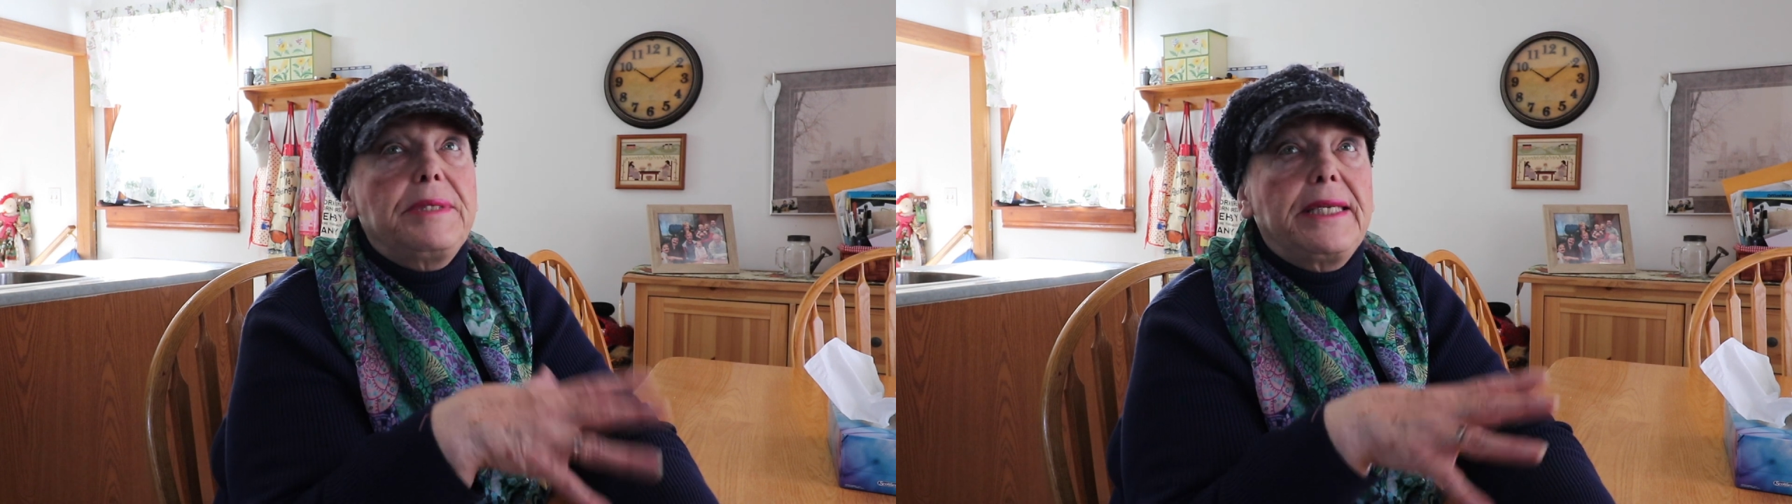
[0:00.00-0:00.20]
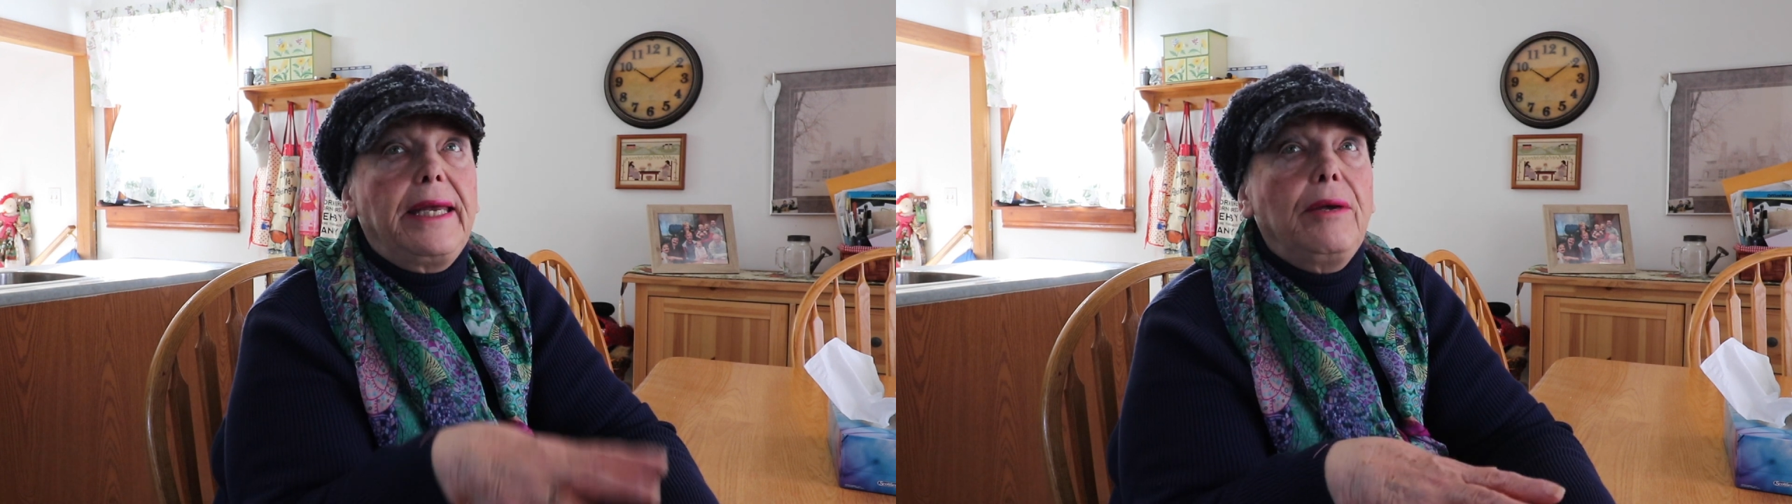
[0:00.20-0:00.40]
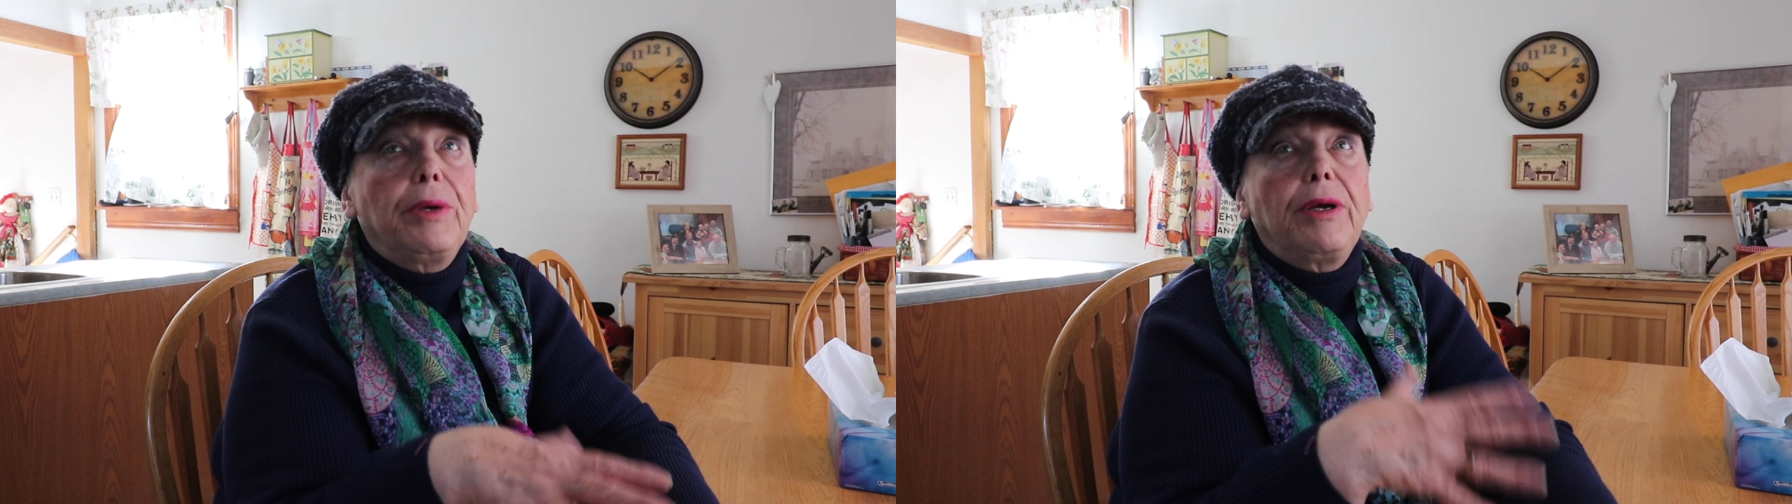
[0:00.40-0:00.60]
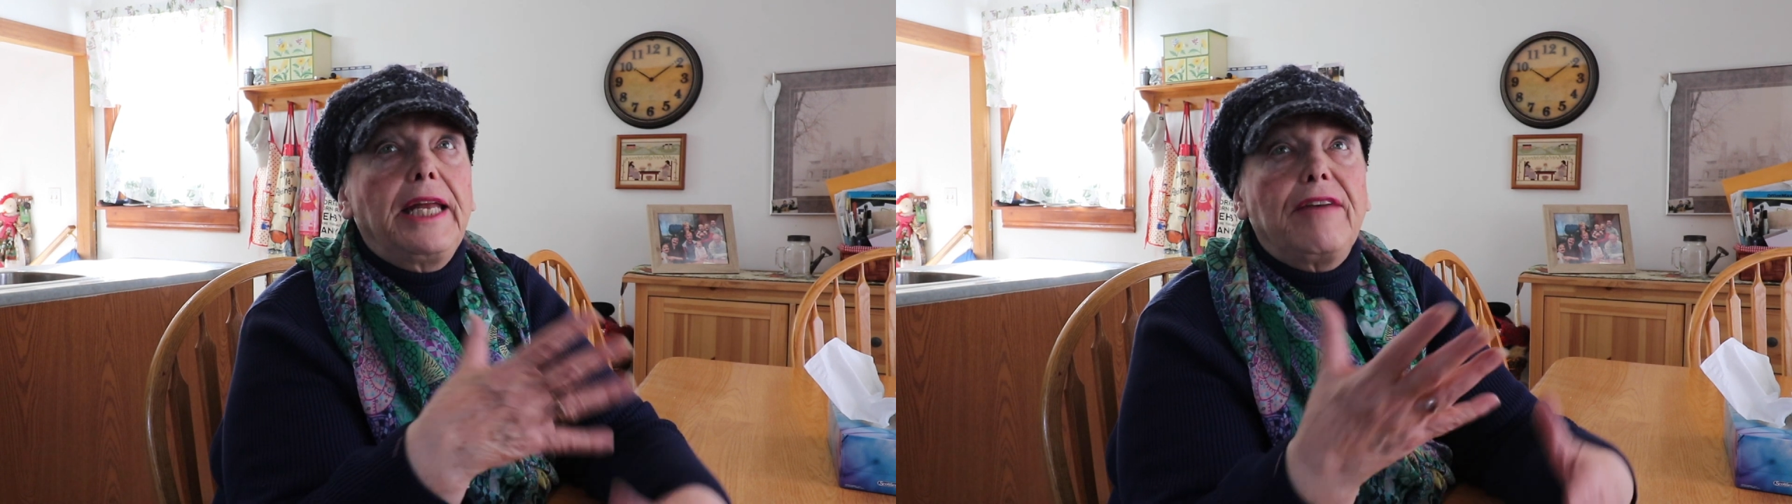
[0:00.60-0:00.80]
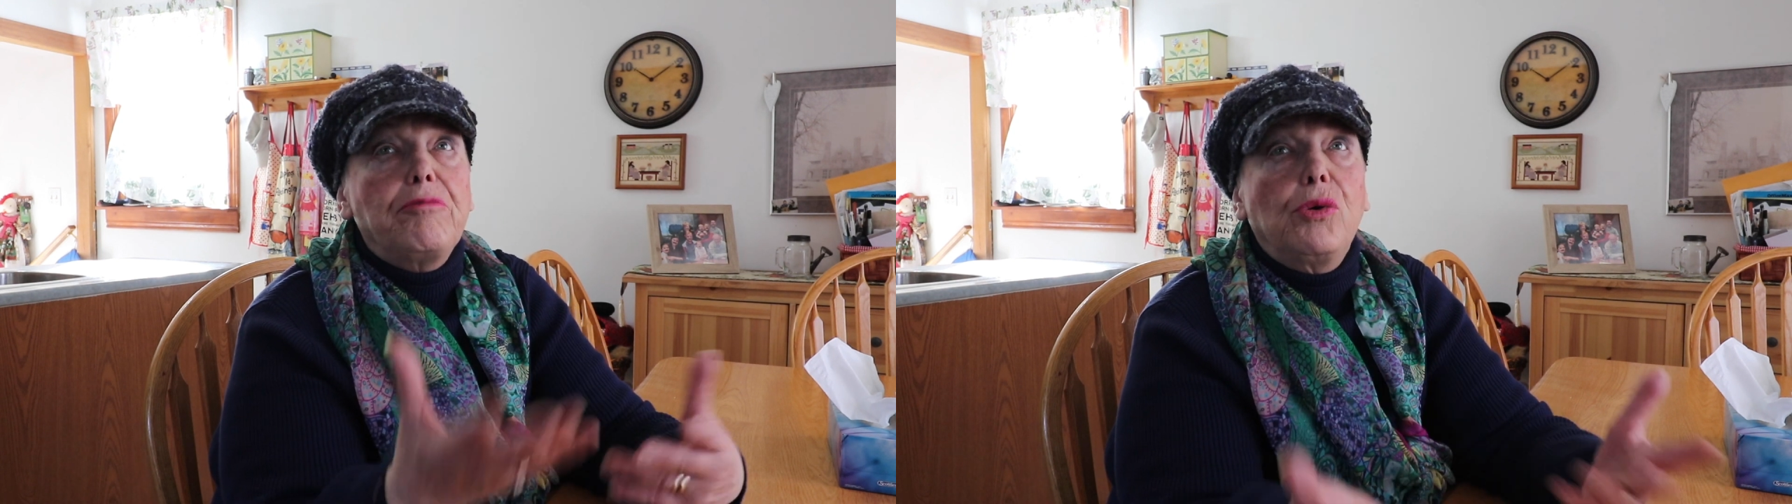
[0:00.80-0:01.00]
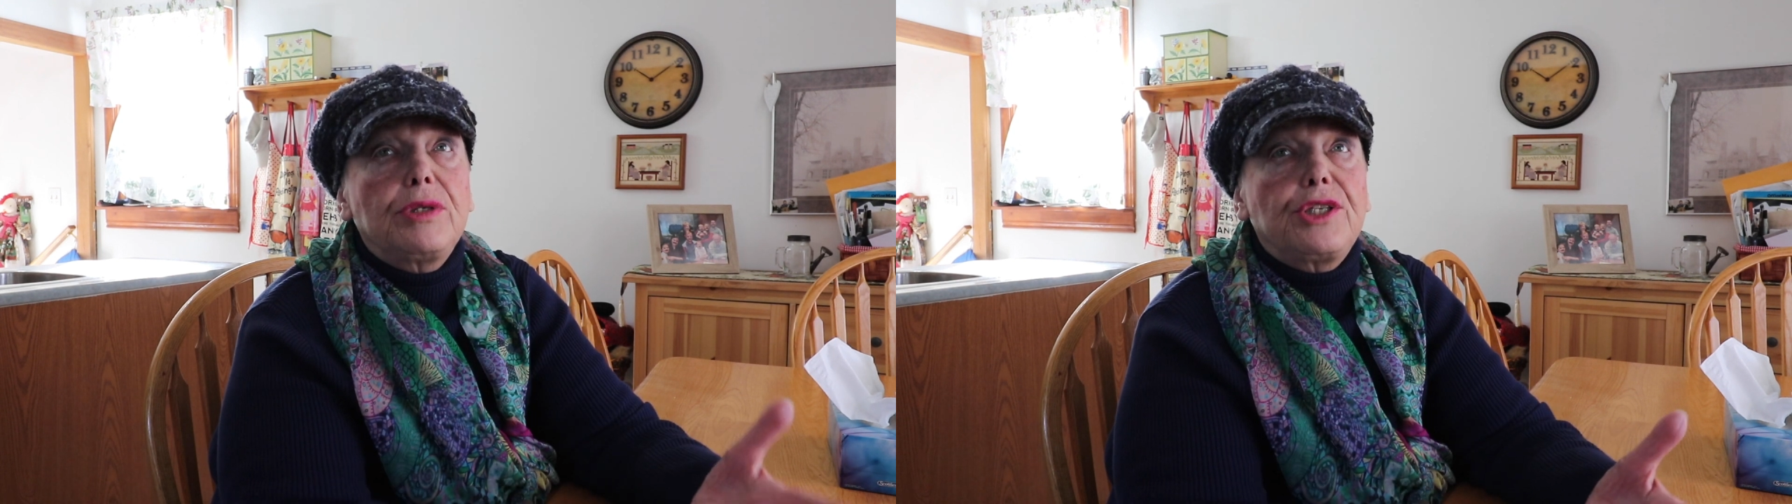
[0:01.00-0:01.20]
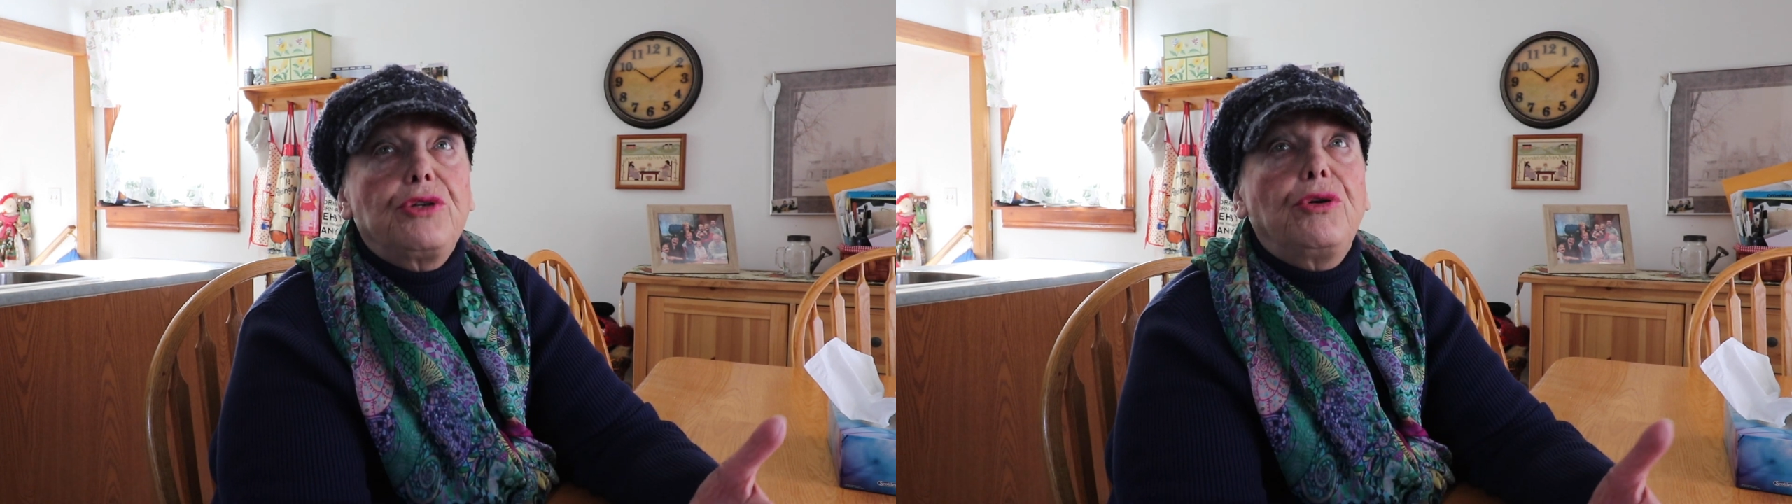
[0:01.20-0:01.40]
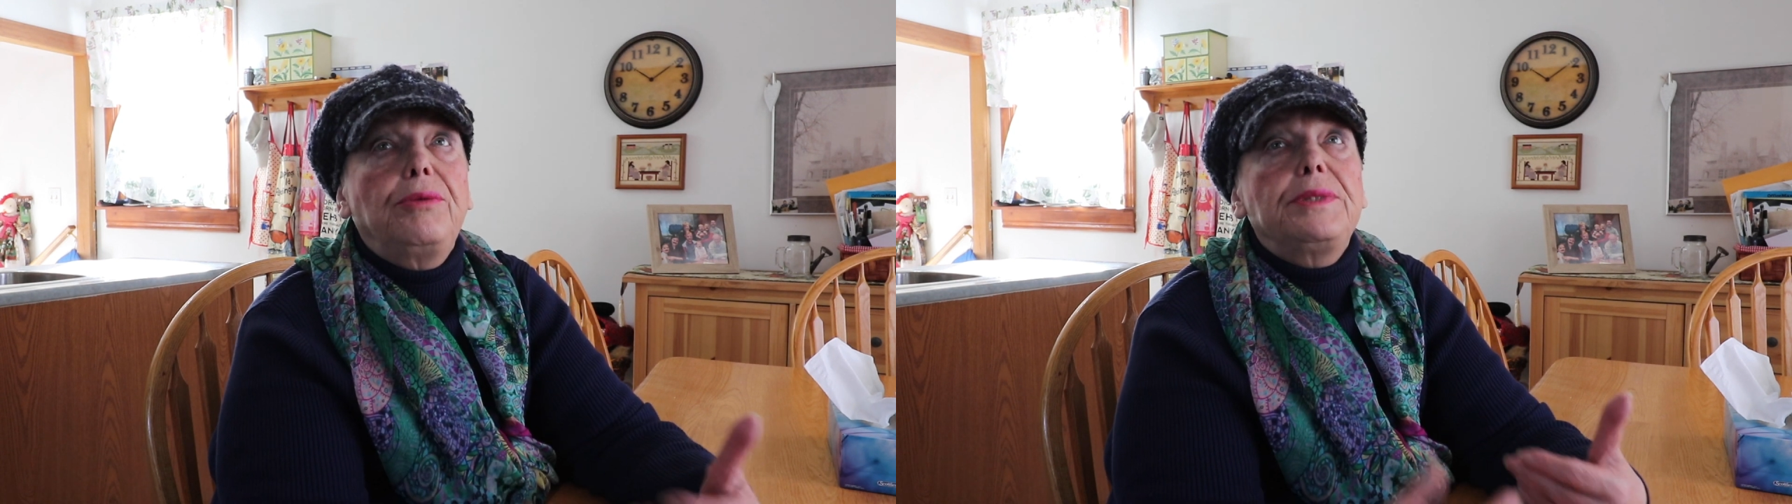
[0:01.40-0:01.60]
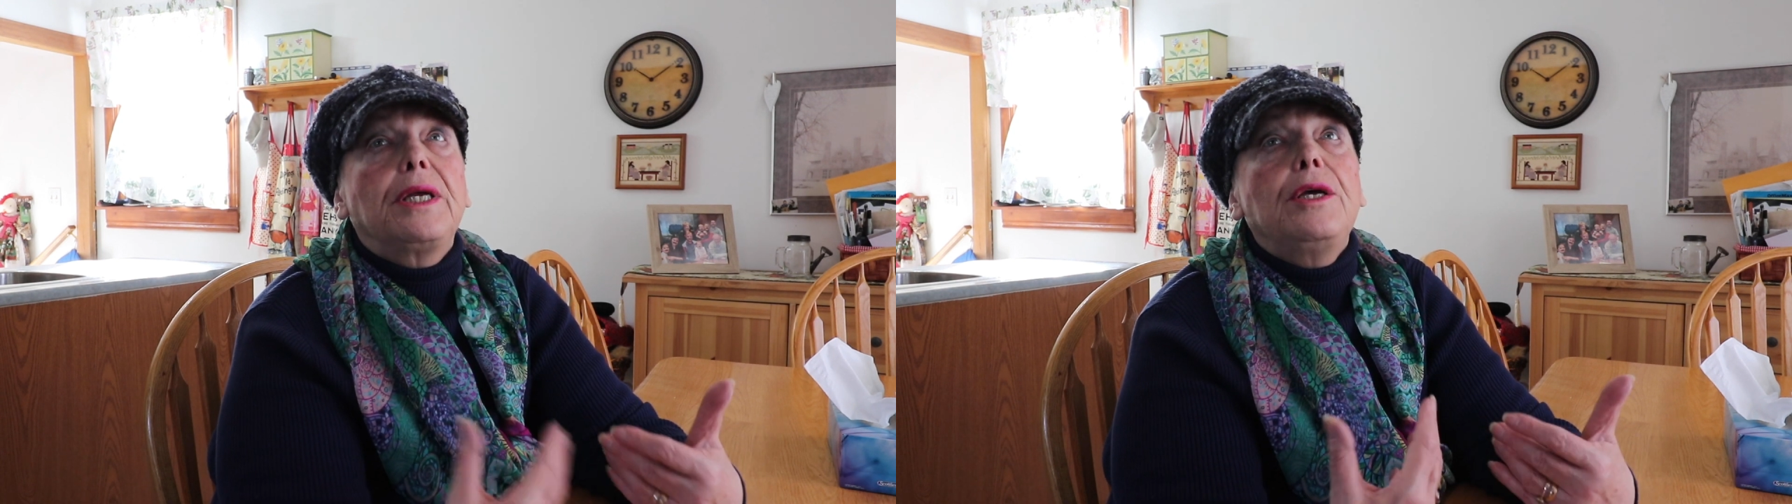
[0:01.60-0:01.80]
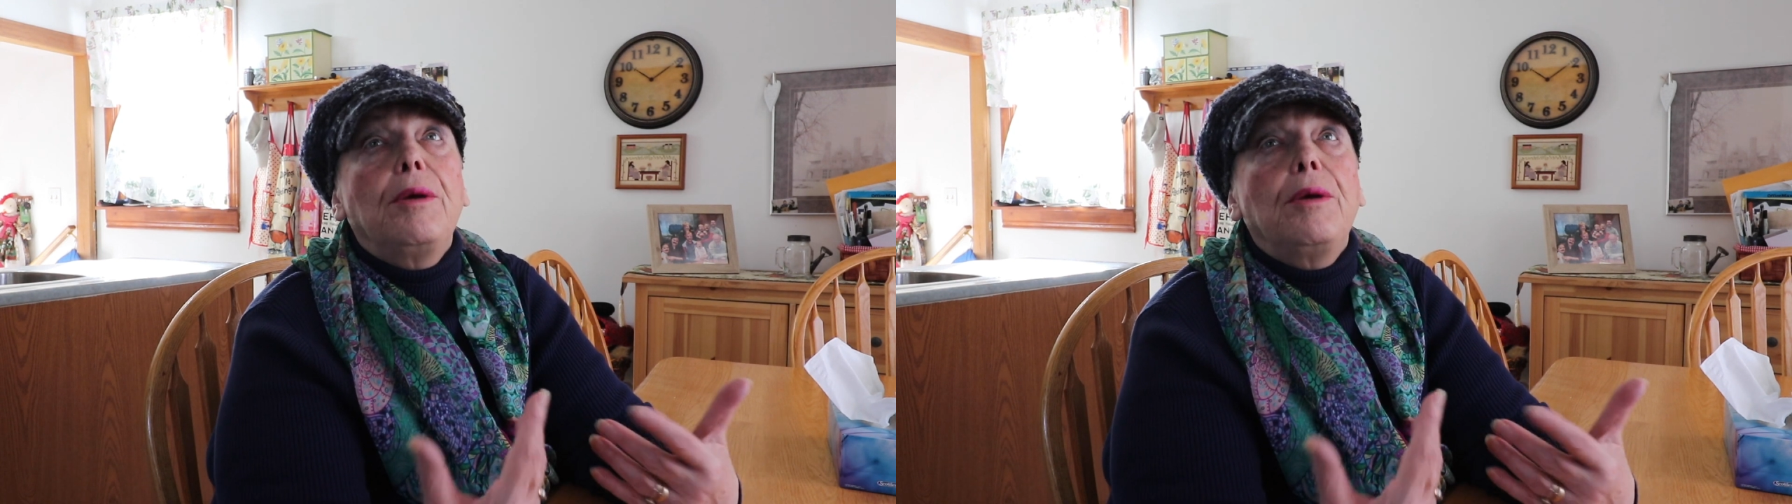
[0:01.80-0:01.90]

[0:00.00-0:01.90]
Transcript: saying we're going to have more storms,